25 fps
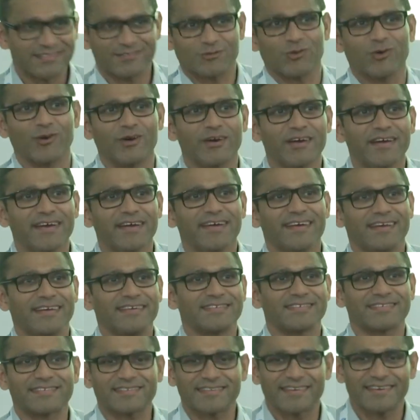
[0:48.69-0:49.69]
So
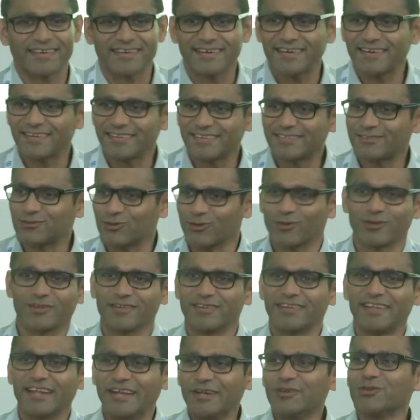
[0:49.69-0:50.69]
it's so
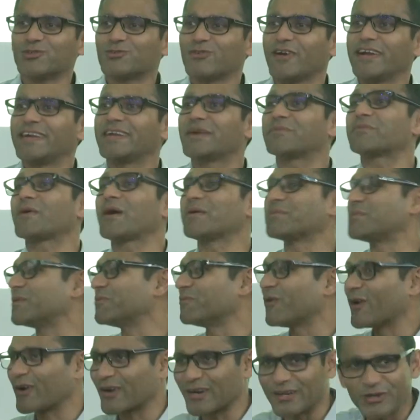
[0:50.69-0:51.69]
the news vendor
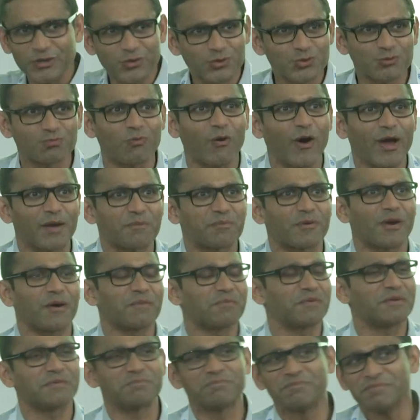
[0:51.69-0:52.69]
problem or a newsboy
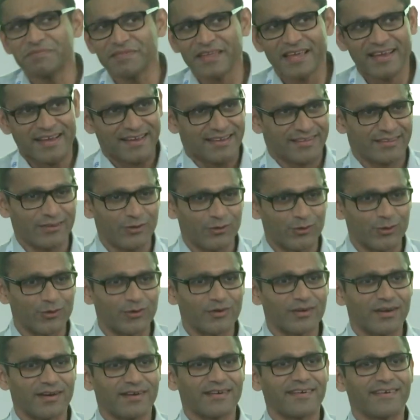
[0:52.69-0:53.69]
problem.
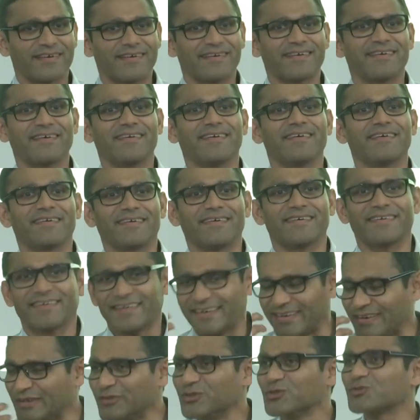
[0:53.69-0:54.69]

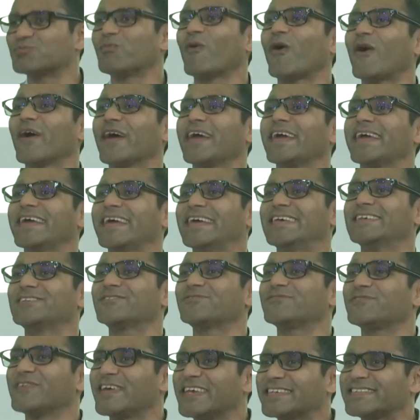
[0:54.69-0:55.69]
A newsboy is
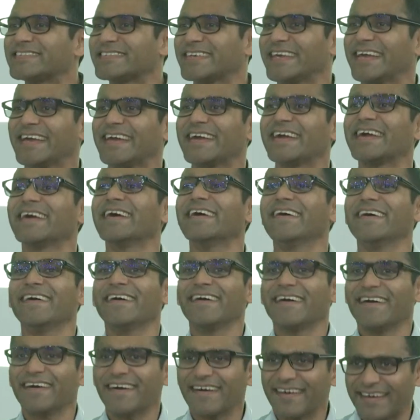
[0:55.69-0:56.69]
facing
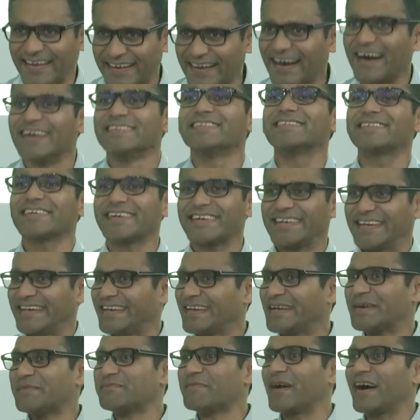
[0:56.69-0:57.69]
an
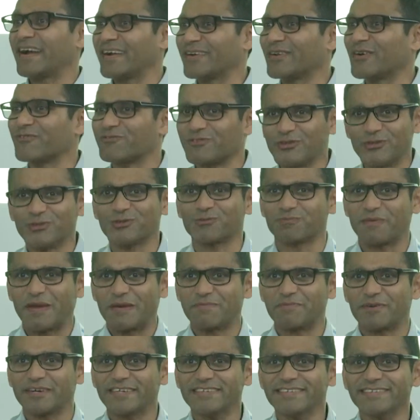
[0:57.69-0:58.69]
uncertain demand of
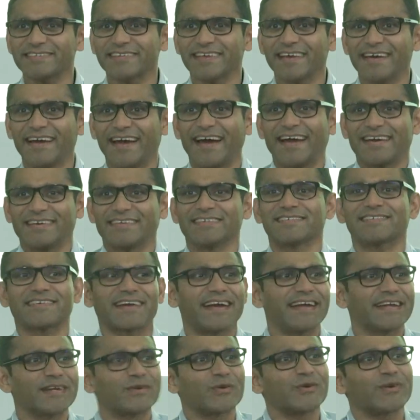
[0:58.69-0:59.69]
newspapers and is
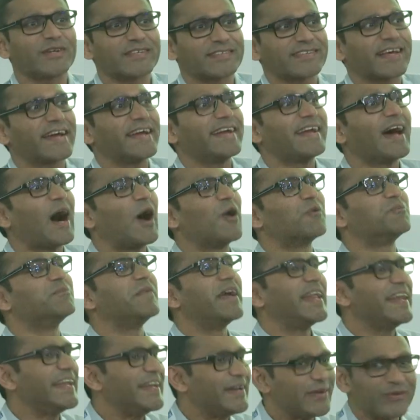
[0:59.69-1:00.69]
trying to decide how
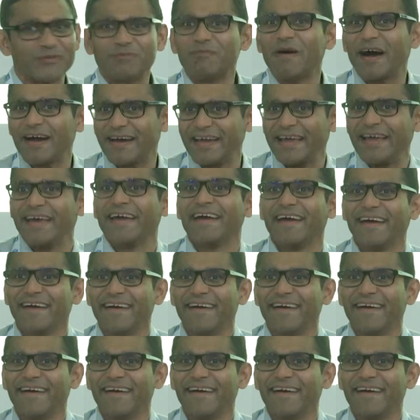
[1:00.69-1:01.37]
many to buy.